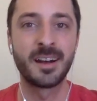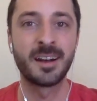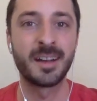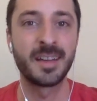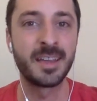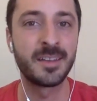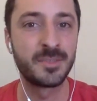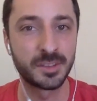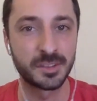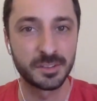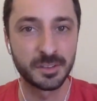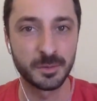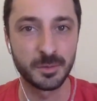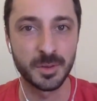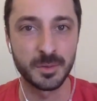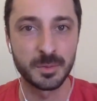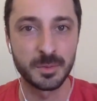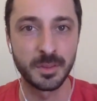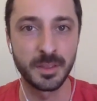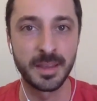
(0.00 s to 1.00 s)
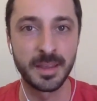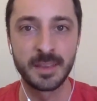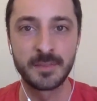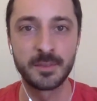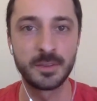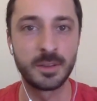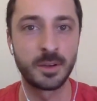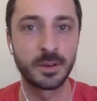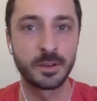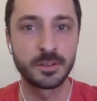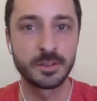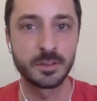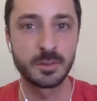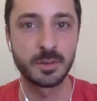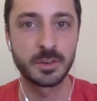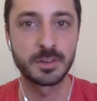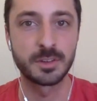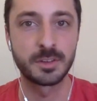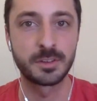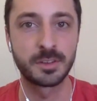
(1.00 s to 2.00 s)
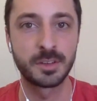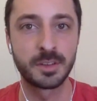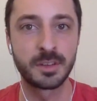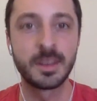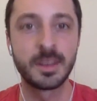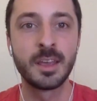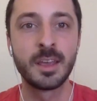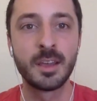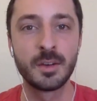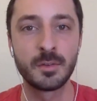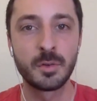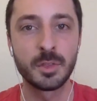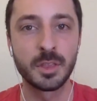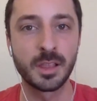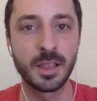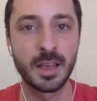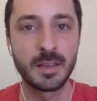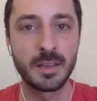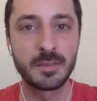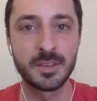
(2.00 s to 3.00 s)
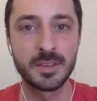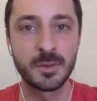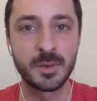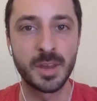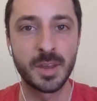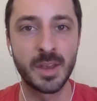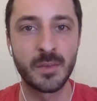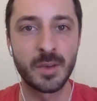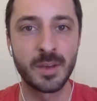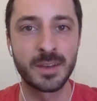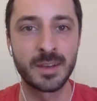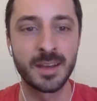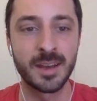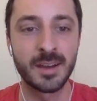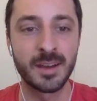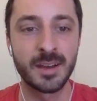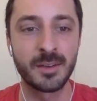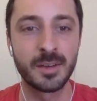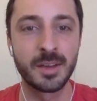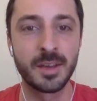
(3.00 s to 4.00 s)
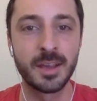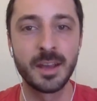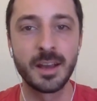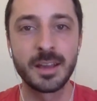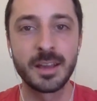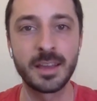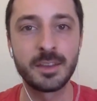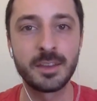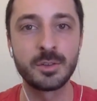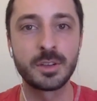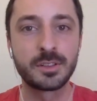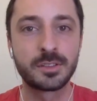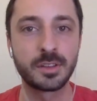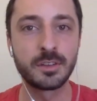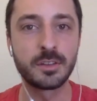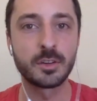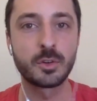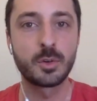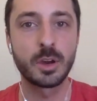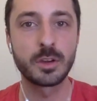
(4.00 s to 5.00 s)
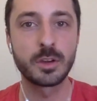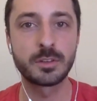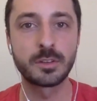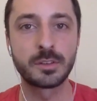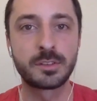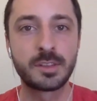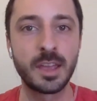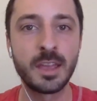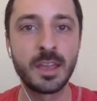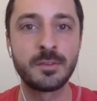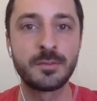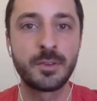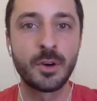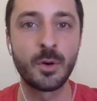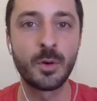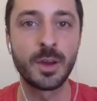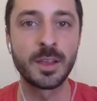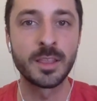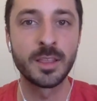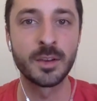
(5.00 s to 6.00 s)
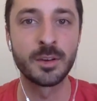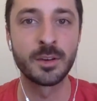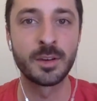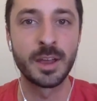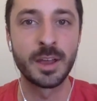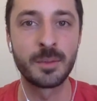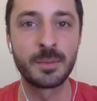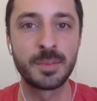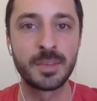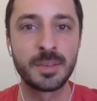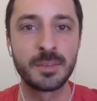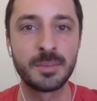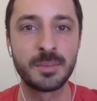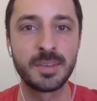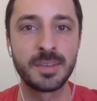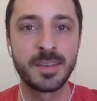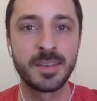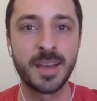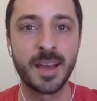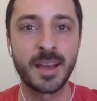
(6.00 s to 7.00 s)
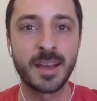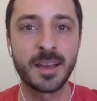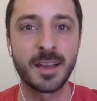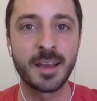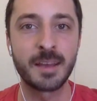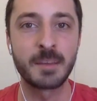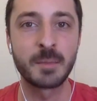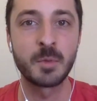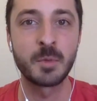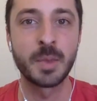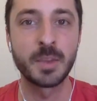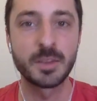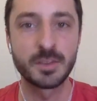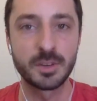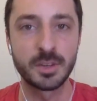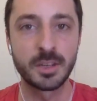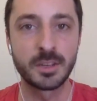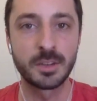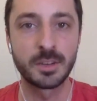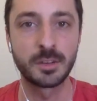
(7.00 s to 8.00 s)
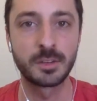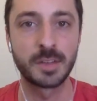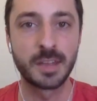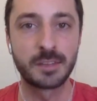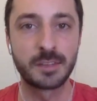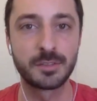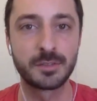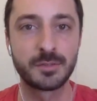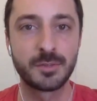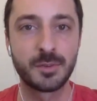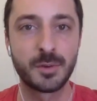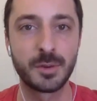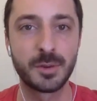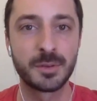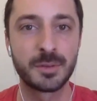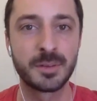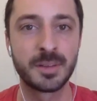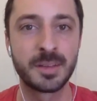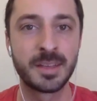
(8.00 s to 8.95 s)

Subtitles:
If this is a replay, if you don't get your questions in for the live Q&A right now. Again, you can send your questions to info@learnairbnb.com. We'll make sure to get those answered for you.